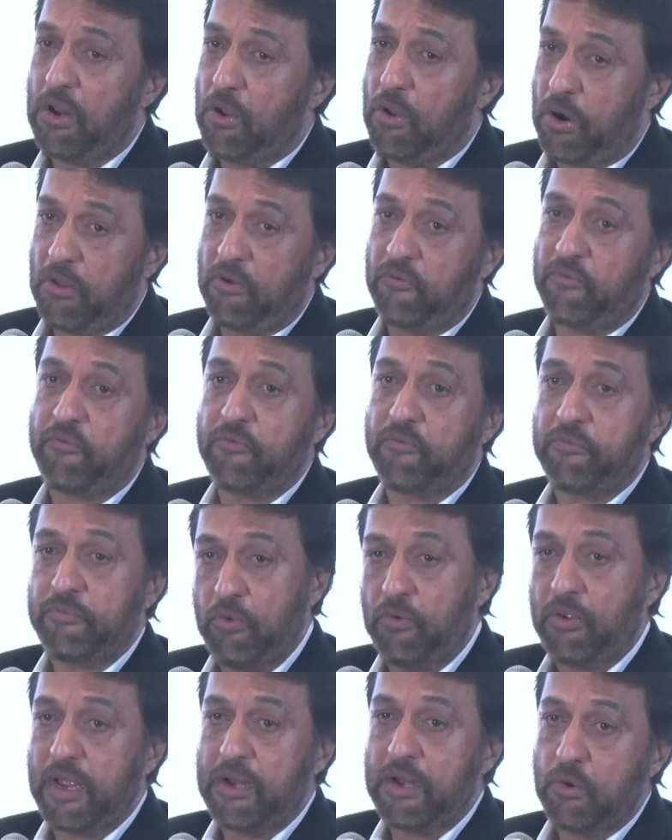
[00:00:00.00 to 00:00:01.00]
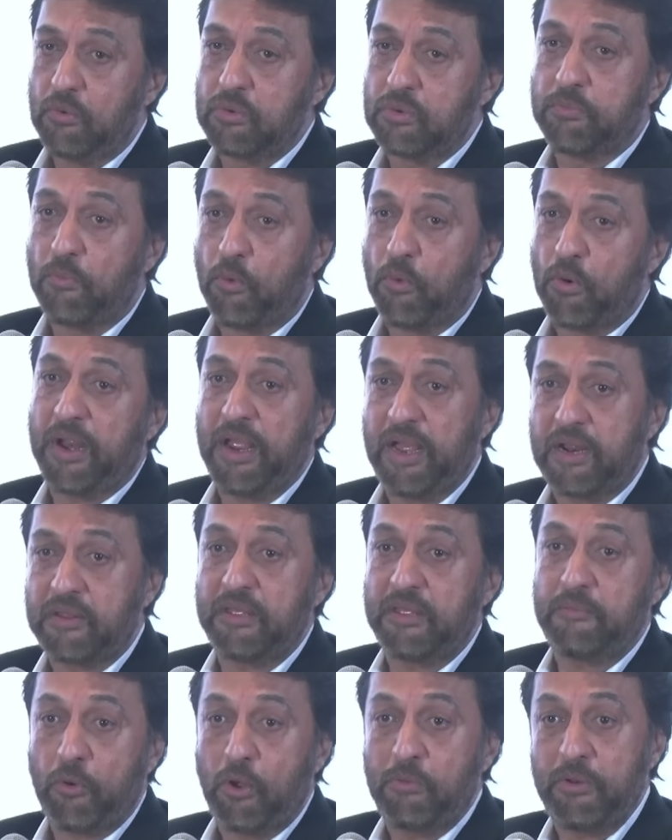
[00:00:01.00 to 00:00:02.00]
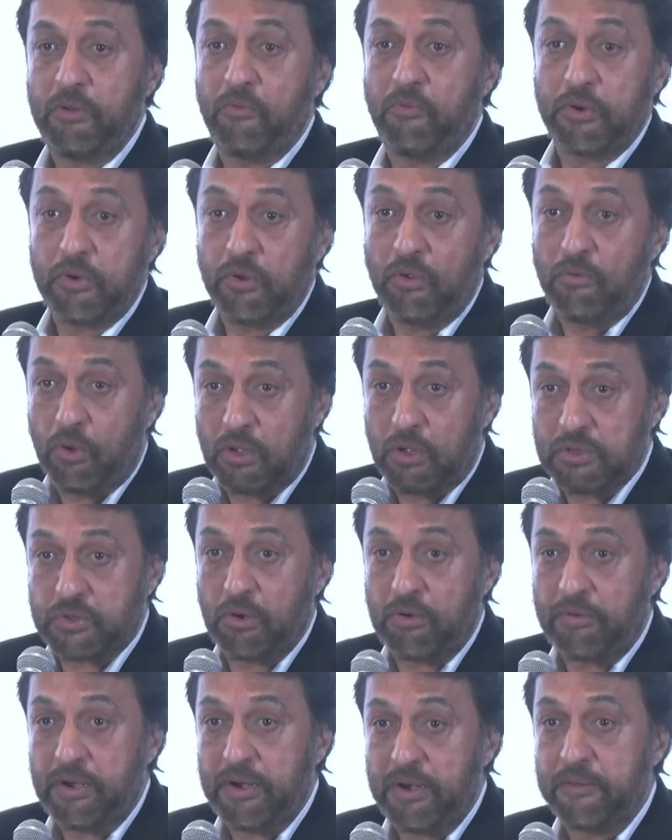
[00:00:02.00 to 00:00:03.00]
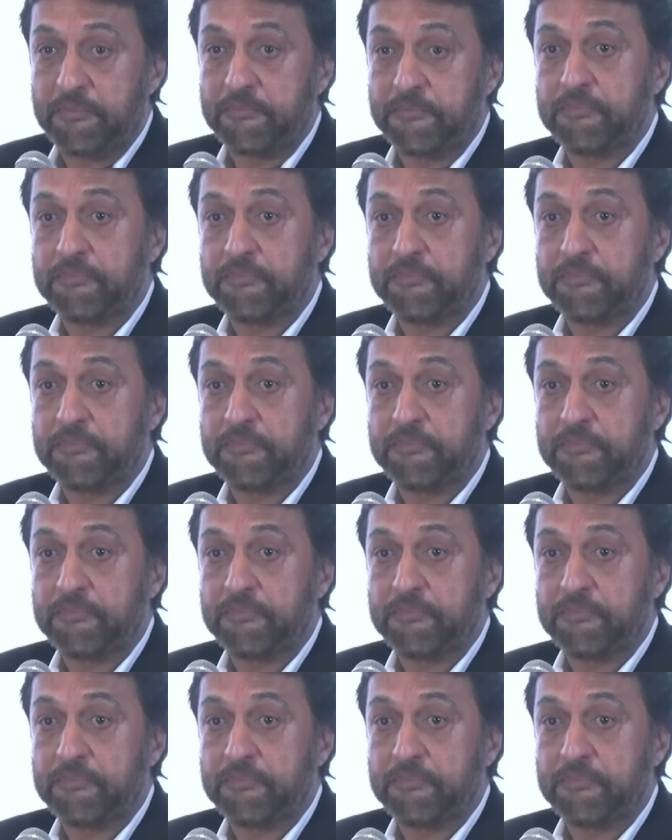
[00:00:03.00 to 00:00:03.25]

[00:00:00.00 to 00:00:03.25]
lot of, you can lose more hair than probably what you've lost already.